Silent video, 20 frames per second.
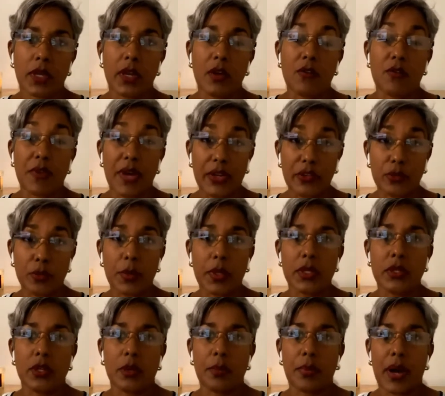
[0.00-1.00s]

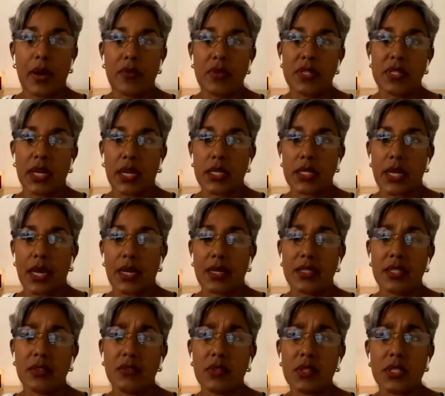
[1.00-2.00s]
investment and private sector
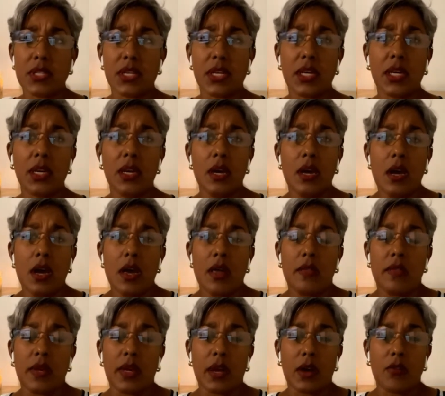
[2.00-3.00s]
activity.
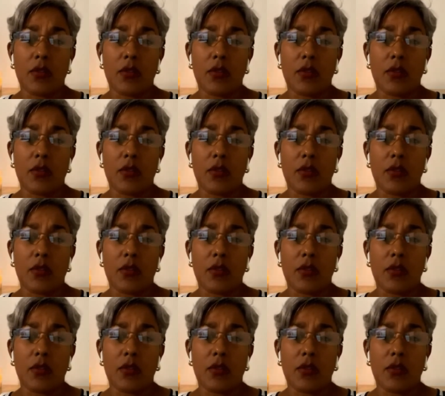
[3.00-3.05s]
The